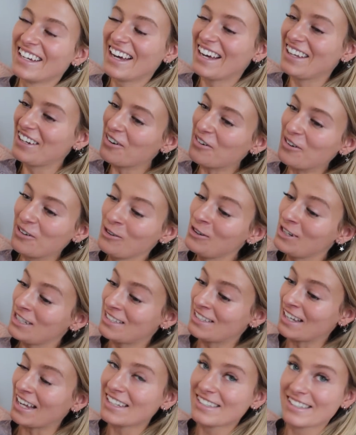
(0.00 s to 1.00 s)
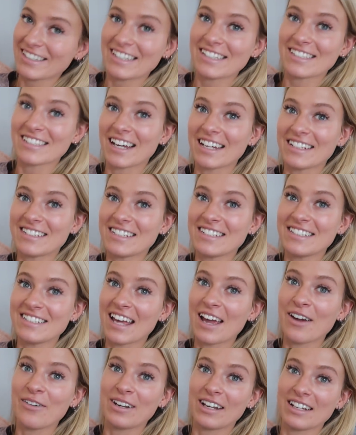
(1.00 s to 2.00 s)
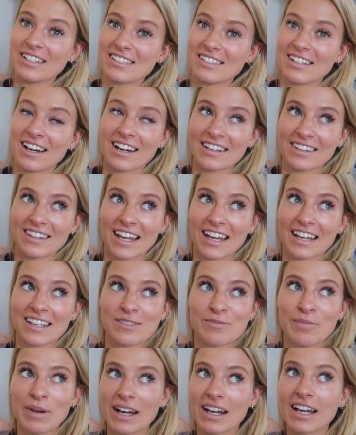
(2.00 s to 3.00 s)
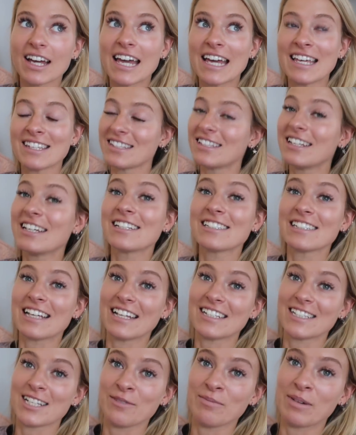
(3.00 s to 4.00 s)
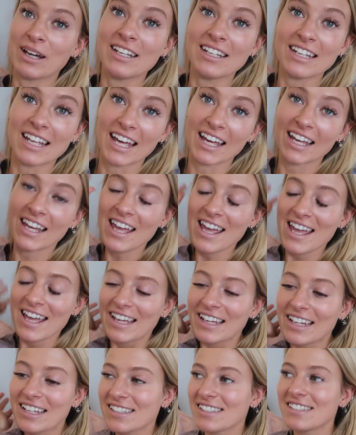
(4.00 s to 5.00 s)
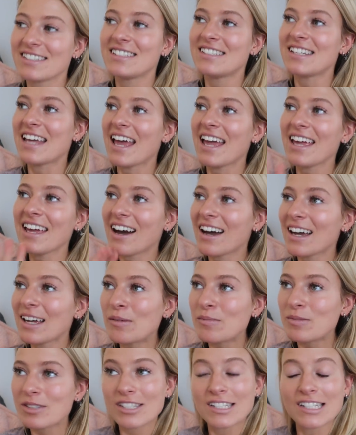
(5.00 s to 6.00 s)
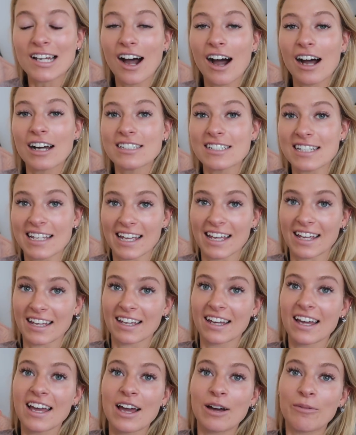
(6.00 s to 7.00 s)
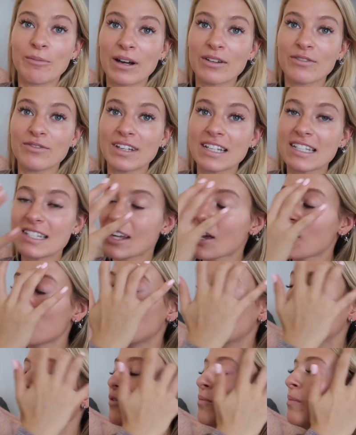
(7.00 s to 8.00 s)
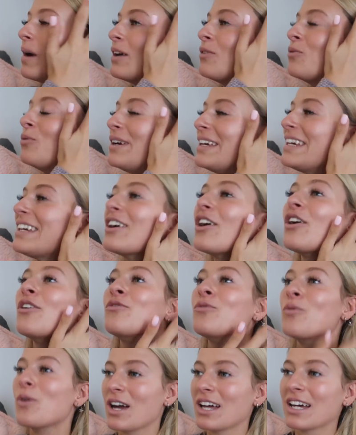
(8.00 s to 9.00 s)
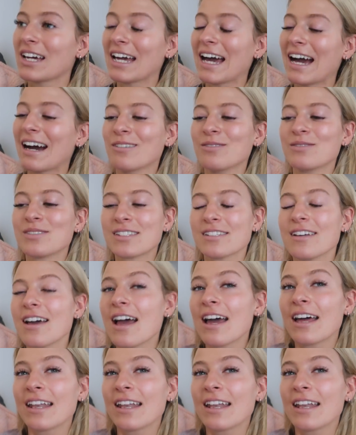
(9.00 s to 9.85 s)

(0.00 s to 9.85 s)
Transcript: I know I always say it's an exciting day when I start things, but it's an exciting Monday because today I am starting my video of my week of workouts.